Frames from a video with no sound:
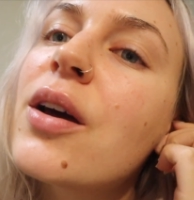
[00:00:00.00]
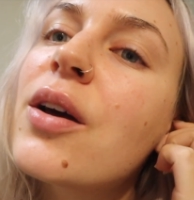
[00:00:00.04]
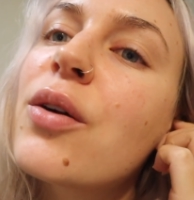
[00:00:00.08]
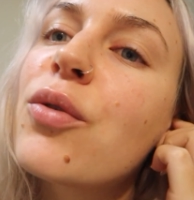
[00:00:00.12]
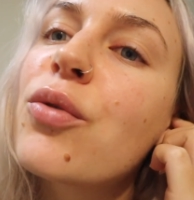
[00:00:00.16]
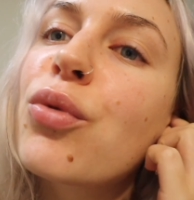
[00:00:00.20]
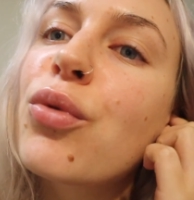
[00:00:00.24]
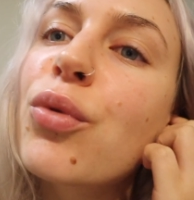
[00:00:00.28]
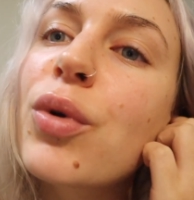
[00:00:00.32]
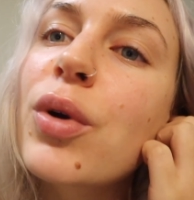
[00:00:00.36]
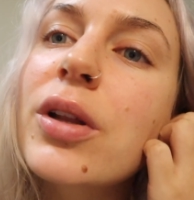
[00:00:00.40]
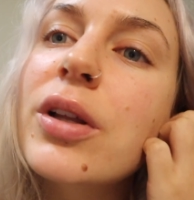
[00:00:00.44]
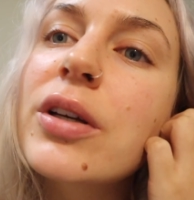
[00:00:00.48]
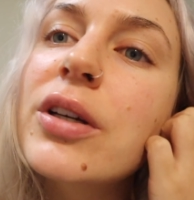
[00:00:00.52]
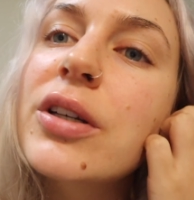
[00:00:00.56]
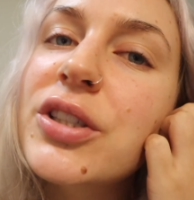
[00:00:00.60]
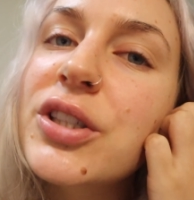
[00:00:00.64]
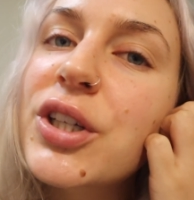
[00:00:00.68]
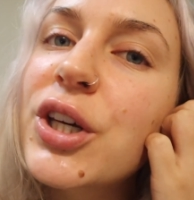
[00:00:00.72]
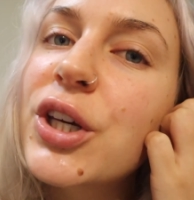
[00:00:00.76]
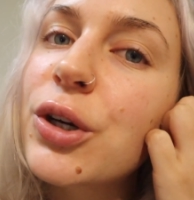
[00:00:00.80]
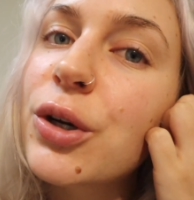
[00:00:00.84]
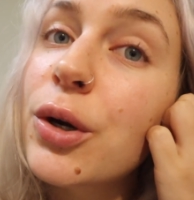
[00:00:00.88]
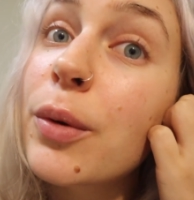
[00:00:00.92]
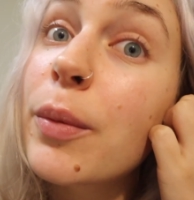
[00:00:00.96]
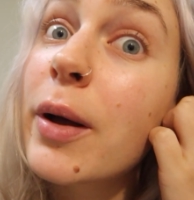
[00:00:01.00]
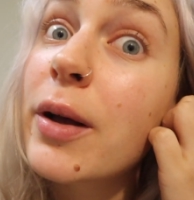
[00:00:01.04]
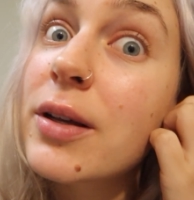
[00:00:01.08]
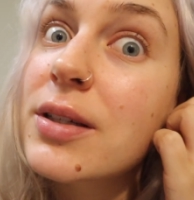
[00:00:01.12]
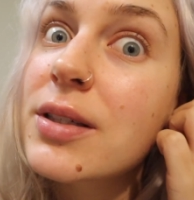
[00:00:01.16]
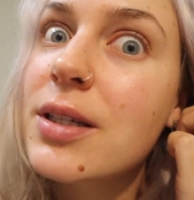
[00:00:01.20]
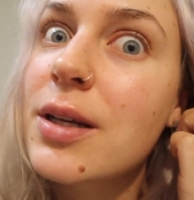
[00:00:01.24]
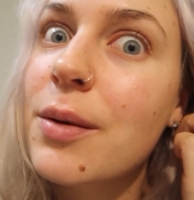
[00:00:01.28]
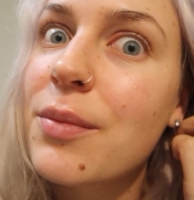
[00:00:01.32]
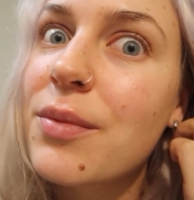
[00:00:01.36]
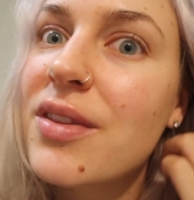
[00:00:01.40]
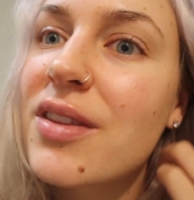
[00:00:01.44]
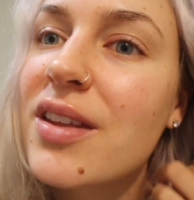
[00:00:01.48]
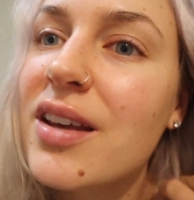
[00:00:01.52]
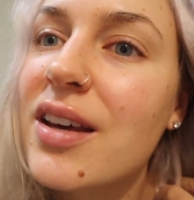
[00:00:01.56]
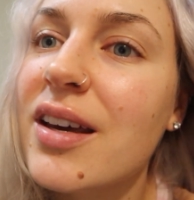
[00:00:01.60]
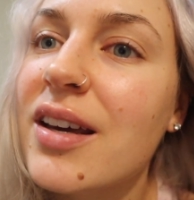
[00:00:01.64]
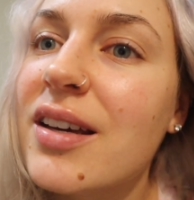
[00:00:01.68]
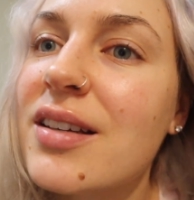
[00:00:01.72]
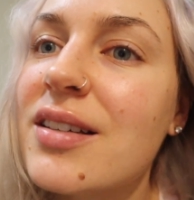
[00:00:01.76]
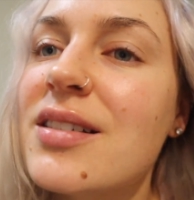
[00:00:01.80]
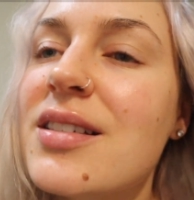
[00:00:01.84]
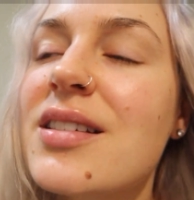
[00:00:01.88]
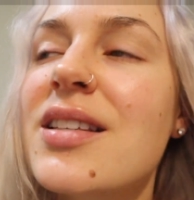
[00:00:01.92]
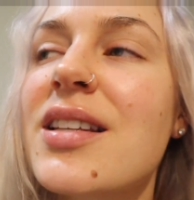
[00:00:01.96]
really secure about some
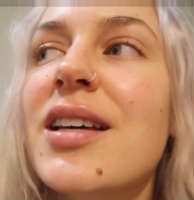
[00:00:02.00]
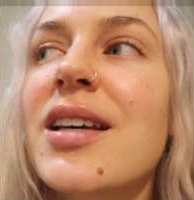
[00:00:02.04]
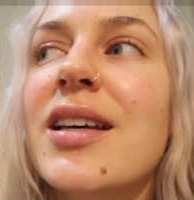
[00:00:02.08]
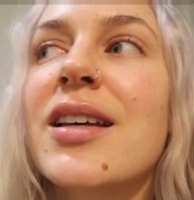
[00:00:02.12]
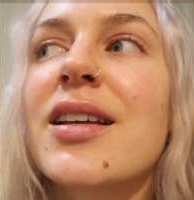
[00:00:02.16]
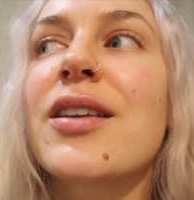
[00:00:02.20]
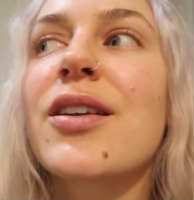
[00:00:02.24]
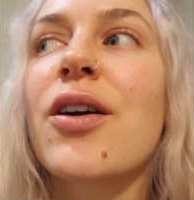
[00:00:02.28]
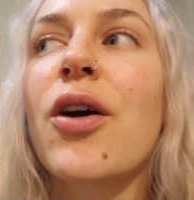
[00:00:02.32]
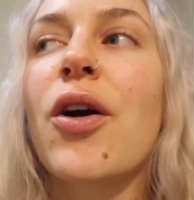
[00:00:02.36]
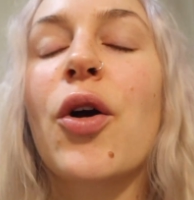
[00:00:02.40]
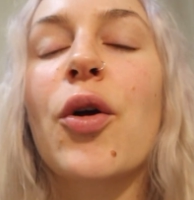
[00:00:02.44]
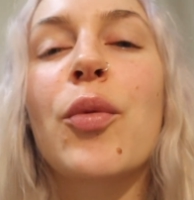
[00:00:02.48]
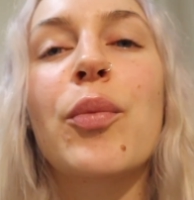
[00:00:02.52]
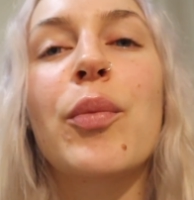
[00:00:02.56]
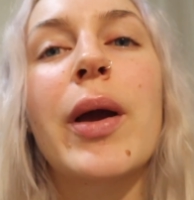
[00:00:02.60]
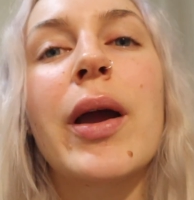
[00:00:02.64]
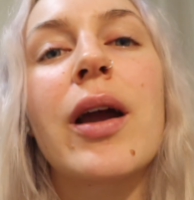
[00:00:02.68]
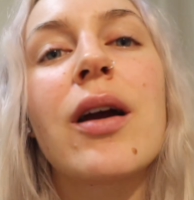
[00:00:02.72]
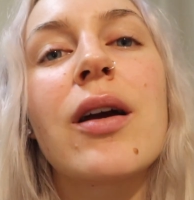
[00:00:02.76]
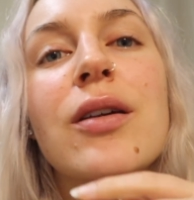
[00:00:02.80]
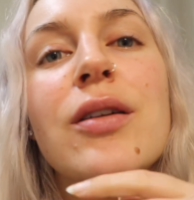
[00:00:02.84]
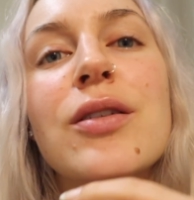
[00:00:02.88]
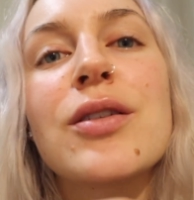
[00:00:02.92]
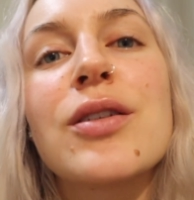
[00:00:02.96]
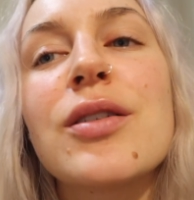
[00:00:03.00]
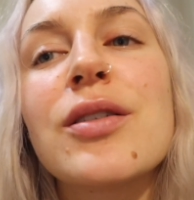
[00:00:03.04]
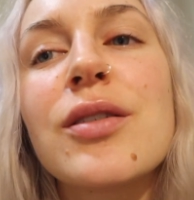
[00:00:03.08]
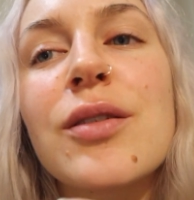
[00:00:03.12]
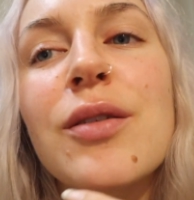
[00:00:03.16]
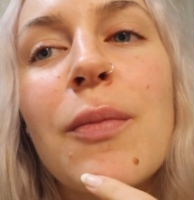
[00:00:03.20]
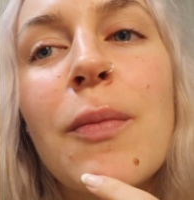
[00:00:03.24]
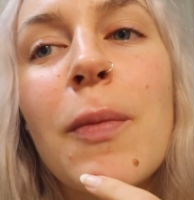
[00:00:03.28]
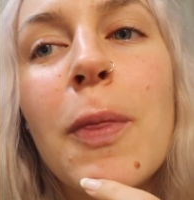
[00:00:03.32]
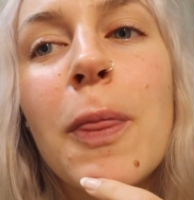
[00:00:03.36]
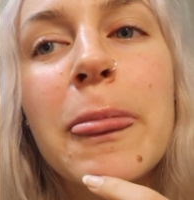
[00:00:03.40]
things that our parents,